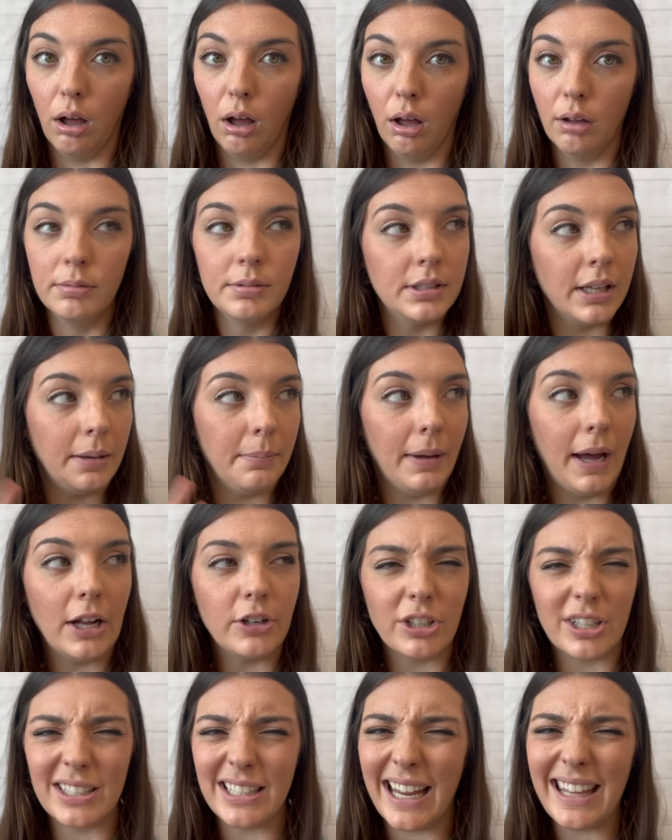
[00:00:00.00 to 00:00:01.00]
St.
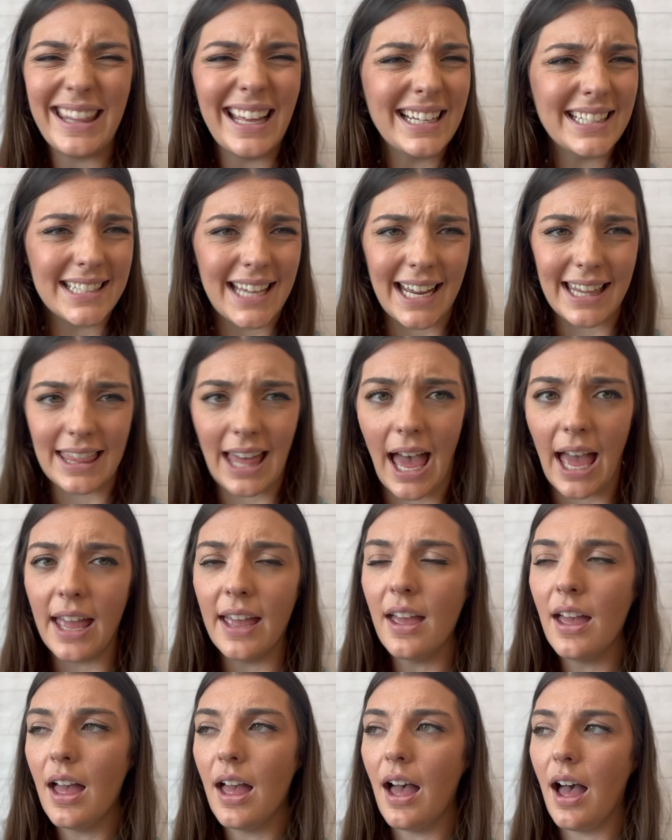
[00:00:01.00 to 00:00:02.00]
Patrick's Day, things like that.
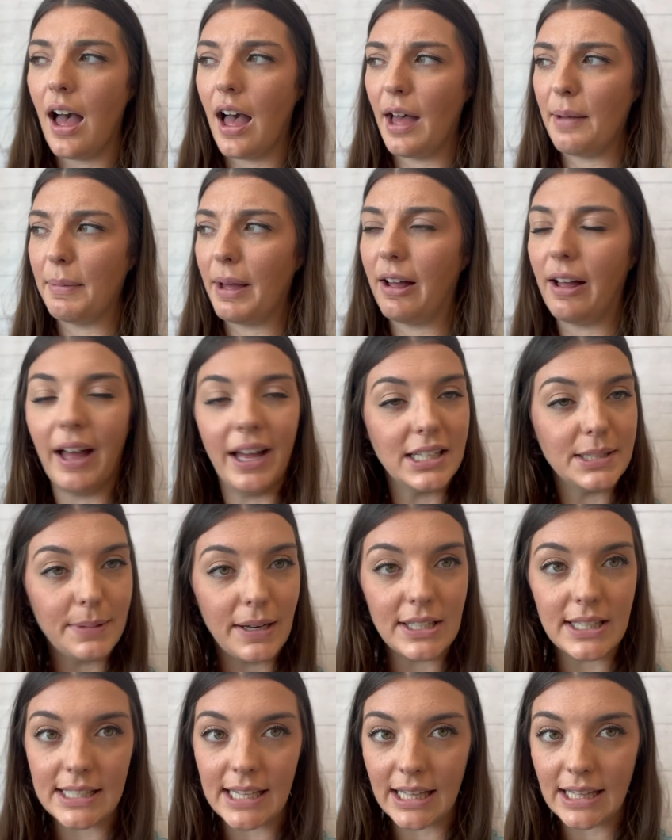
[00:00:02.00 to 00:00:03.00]
I'll have
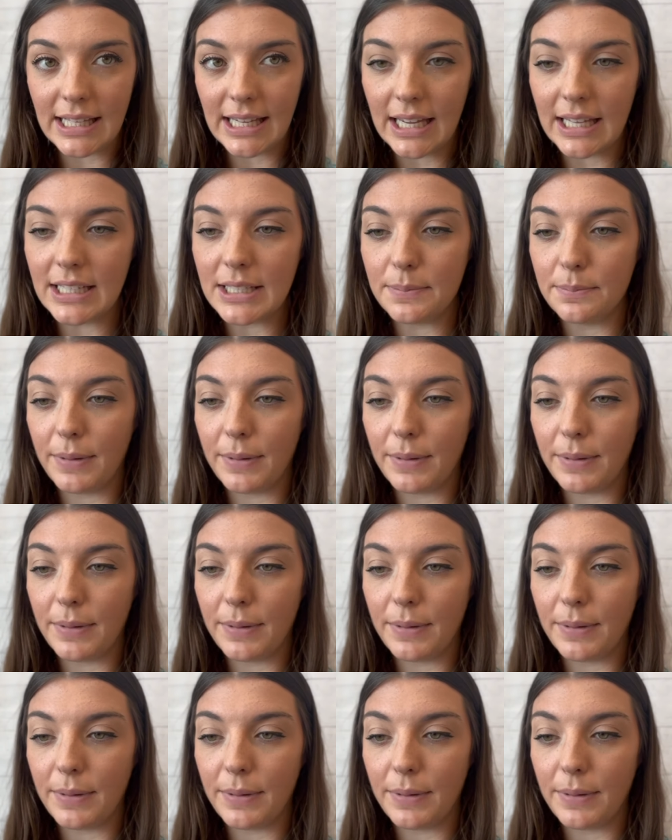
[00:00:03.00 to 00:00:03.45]
spaces at the end,